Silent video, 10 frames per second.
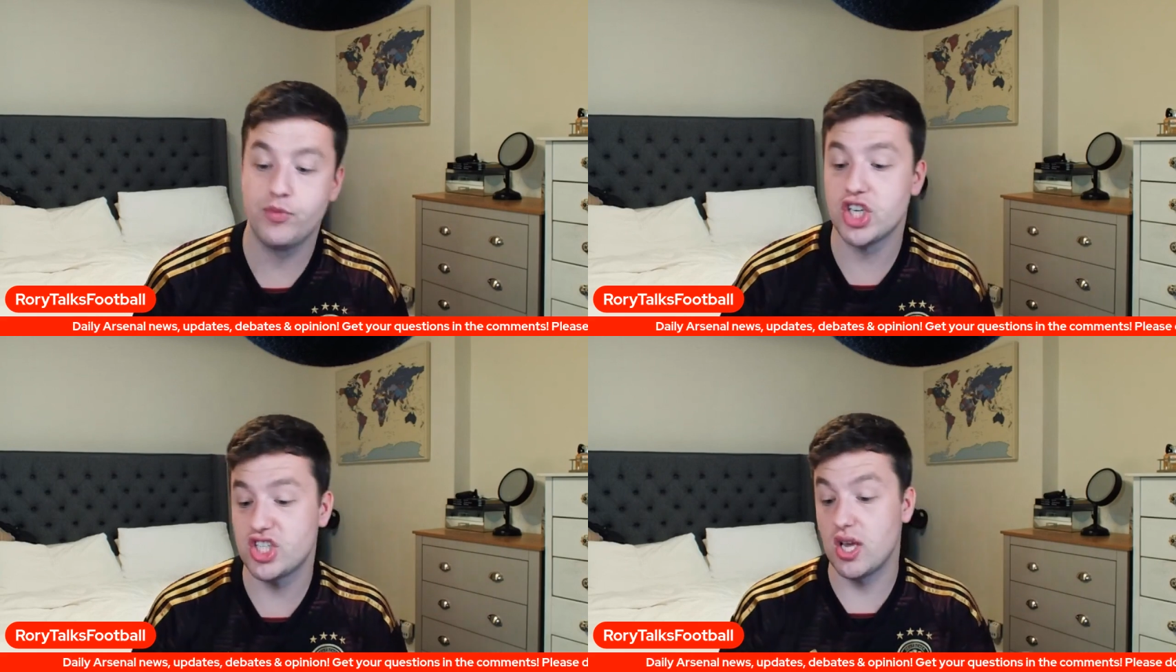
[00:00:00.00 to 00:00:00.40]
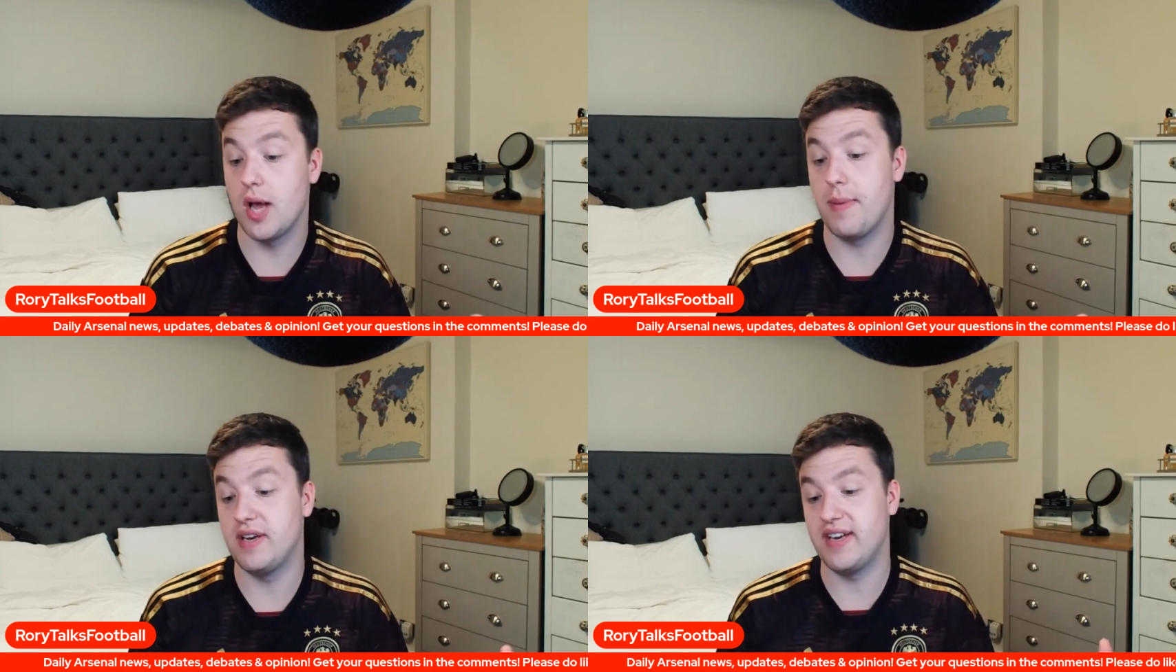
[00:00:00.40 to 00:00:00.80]
Just
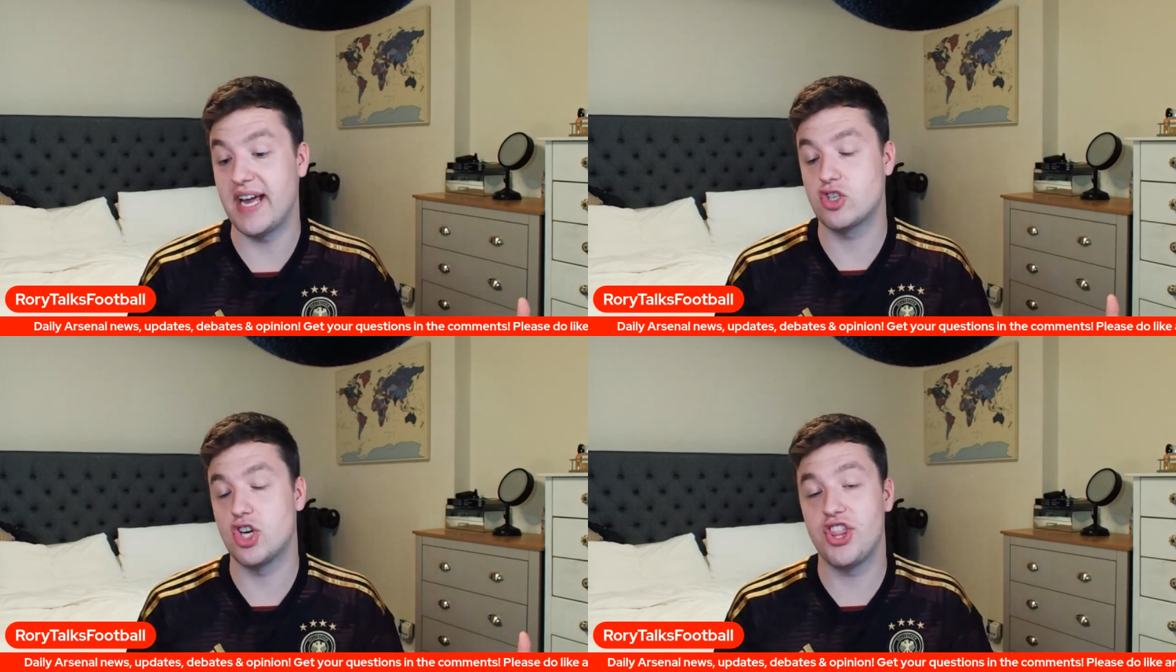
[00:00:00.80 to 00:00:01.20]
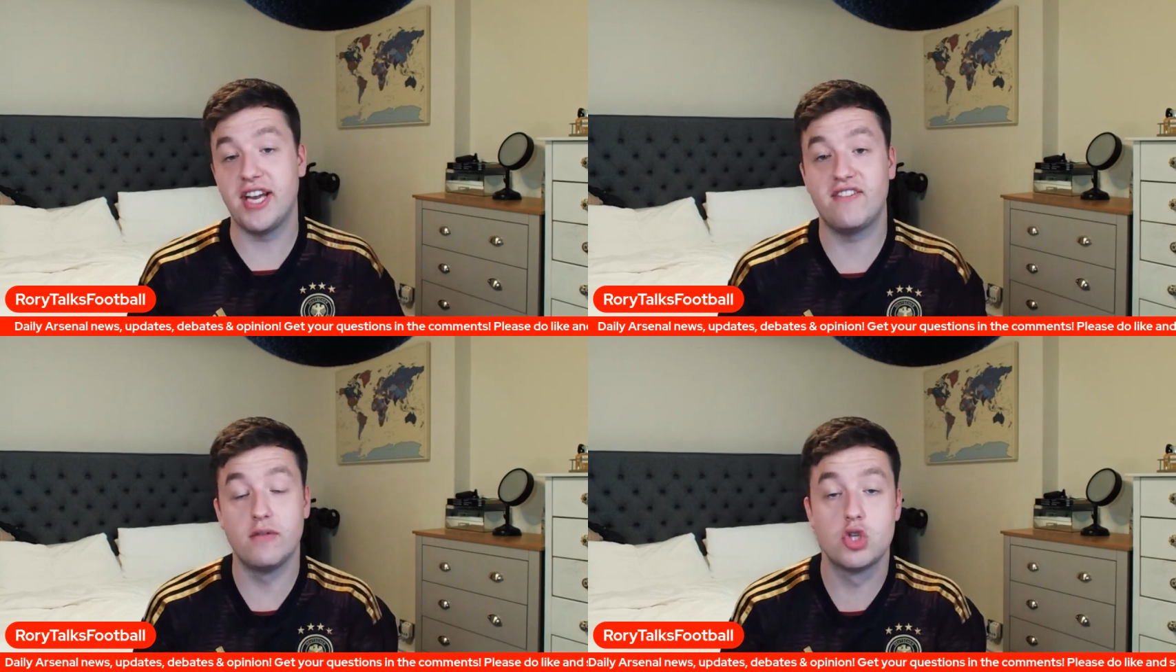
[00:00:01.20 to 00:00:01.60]
a bit of an extra
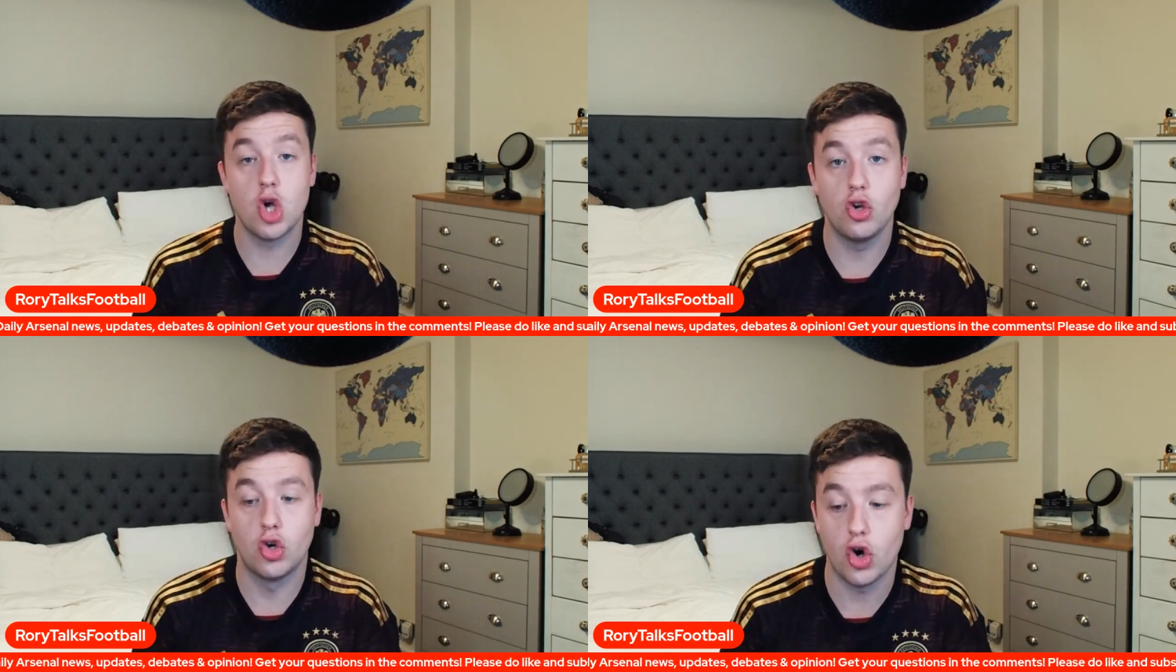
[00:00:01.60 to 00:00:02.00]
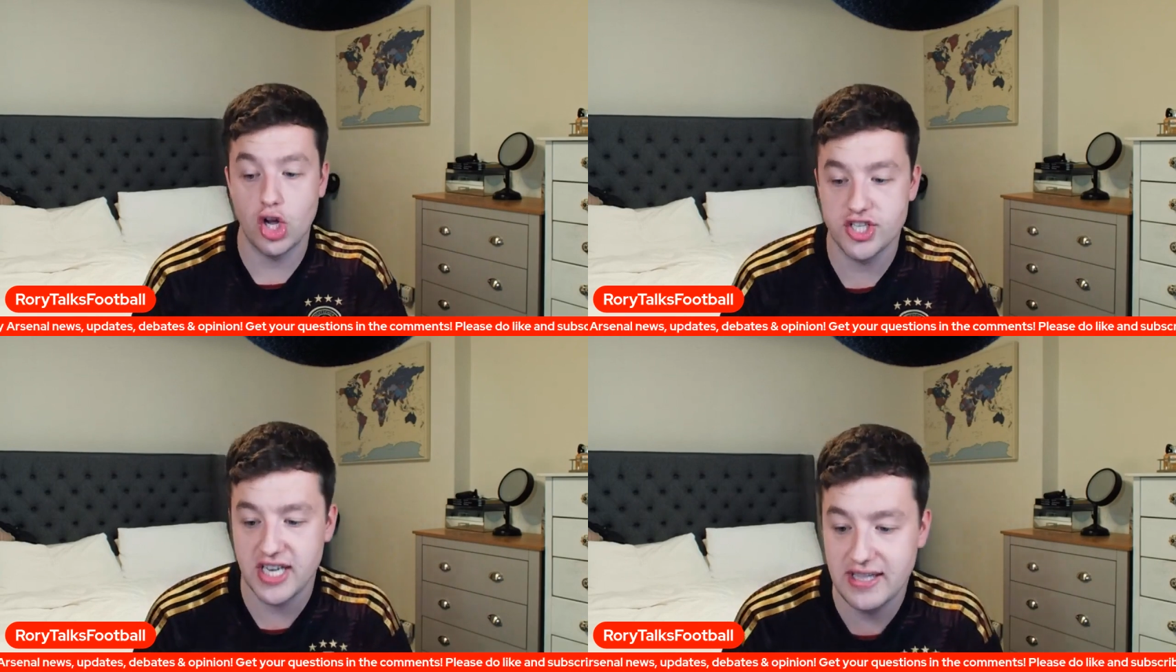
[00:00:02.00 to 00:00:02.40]
thing from John
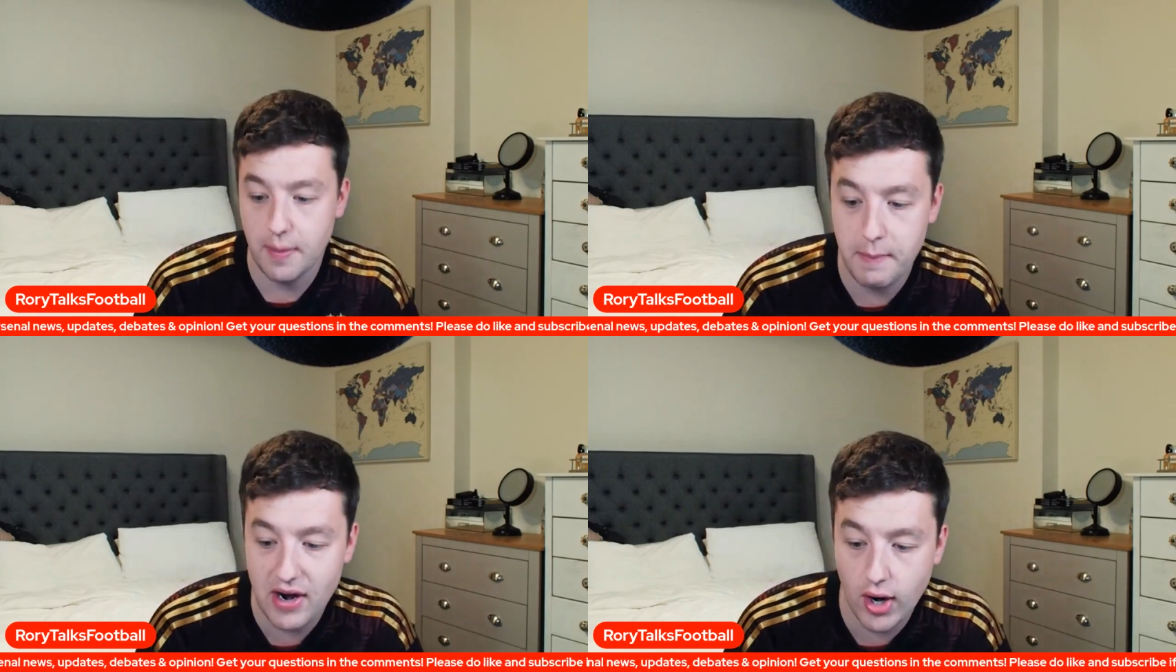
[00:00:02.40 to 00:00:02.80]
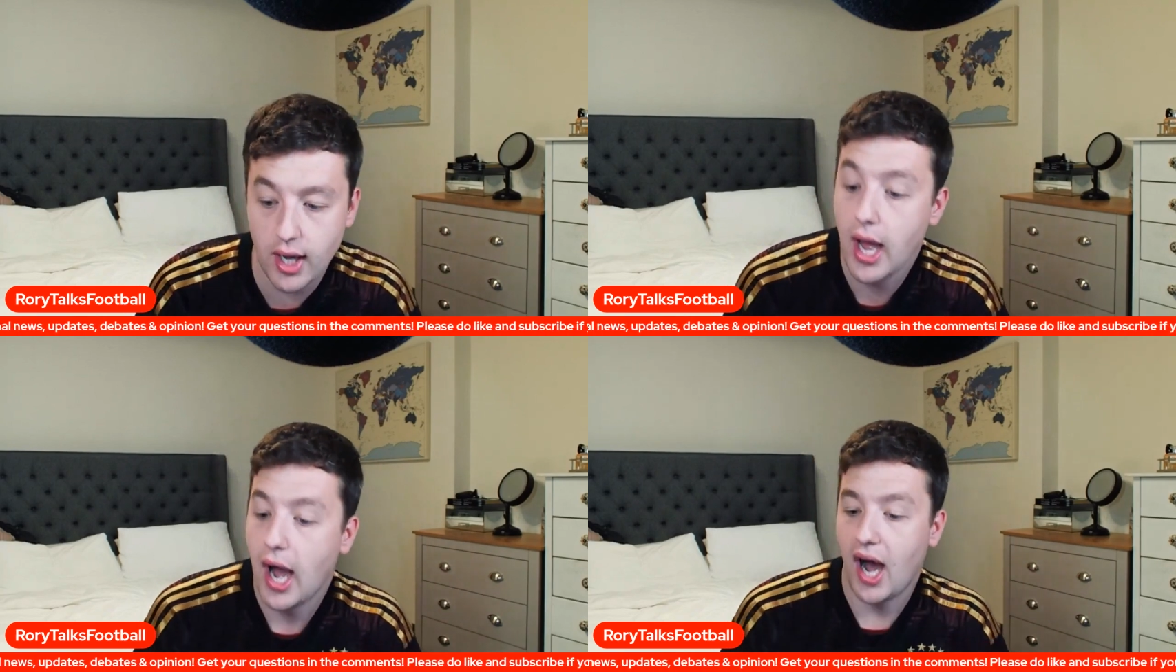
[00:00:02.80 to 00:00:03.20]
Cross in the Mirror.